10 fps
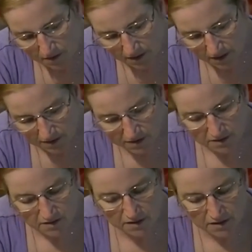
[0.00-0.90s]
yes,
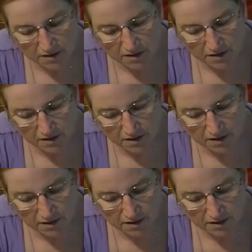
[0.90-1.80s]

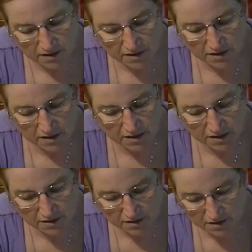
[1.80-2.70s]
this
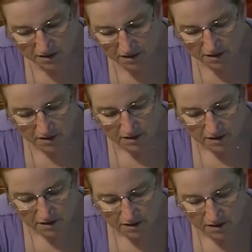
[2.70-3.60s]
is
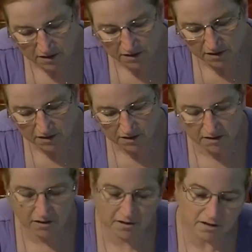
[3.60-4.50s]
the
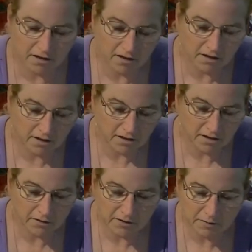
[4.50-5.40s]

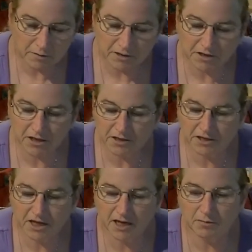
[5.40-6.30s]
USB
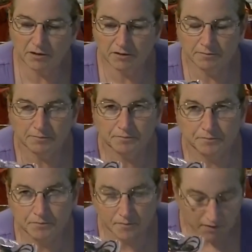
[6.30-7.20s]
charge cable
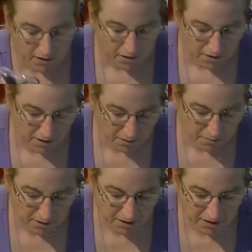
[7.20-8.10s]

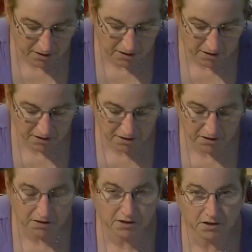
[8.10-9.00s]
that plugs into this